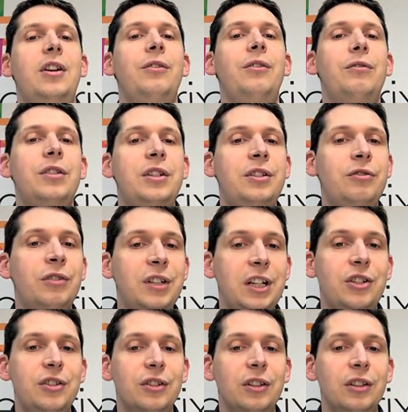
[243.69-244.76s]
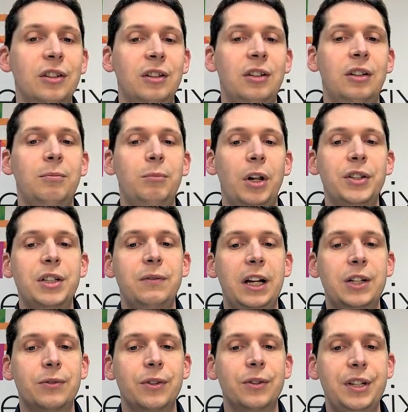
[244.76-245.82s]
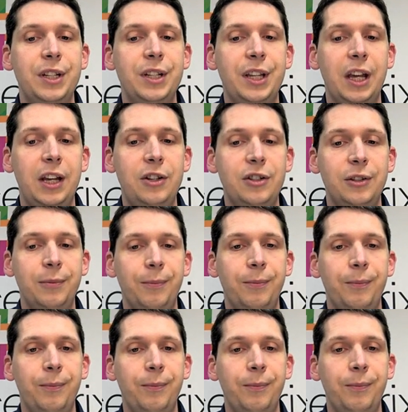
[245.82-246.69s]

the traditional multi-factor authentication.